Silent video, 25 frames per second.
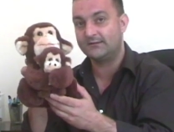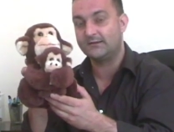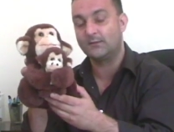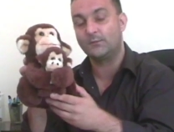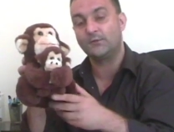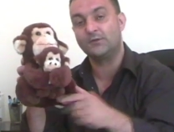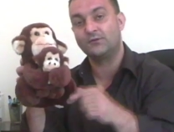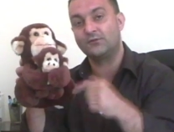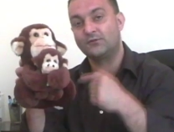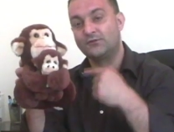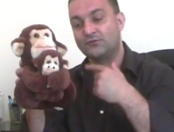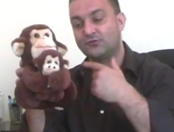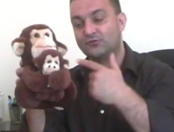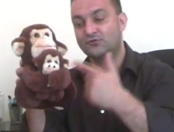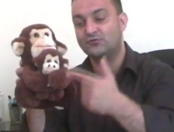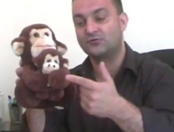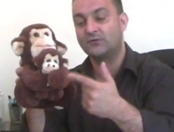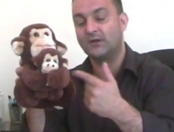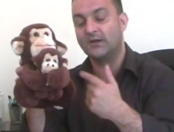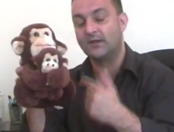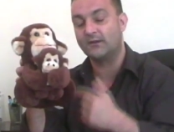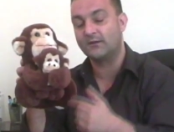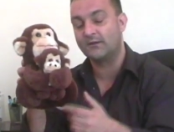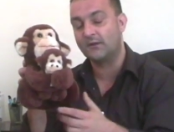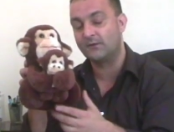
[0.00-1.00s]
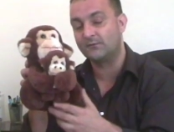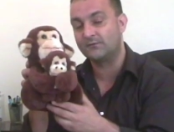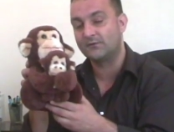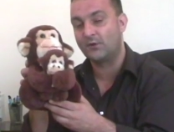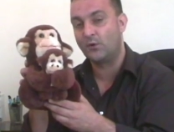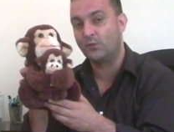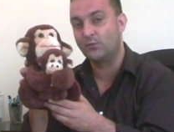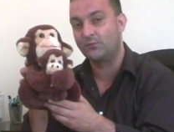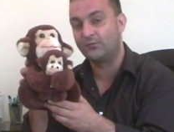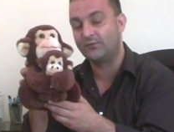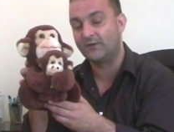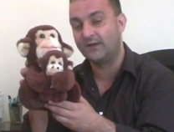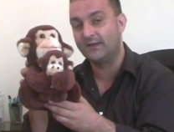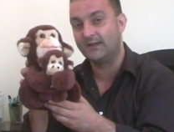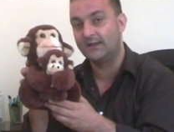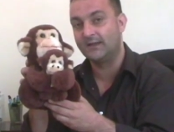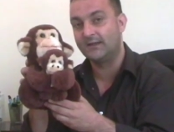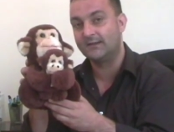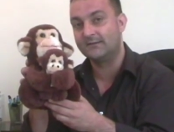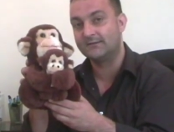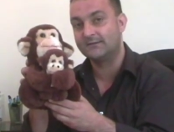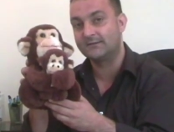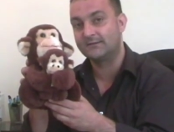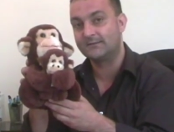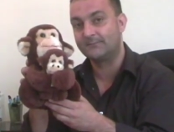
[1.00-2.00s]
so it doesn't trigger those old
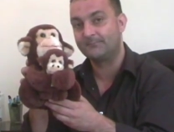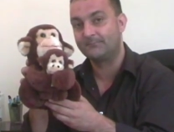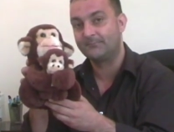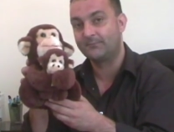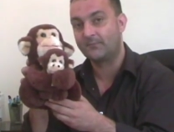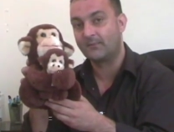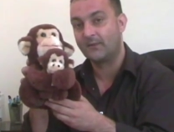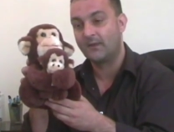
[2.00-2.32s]
feelings.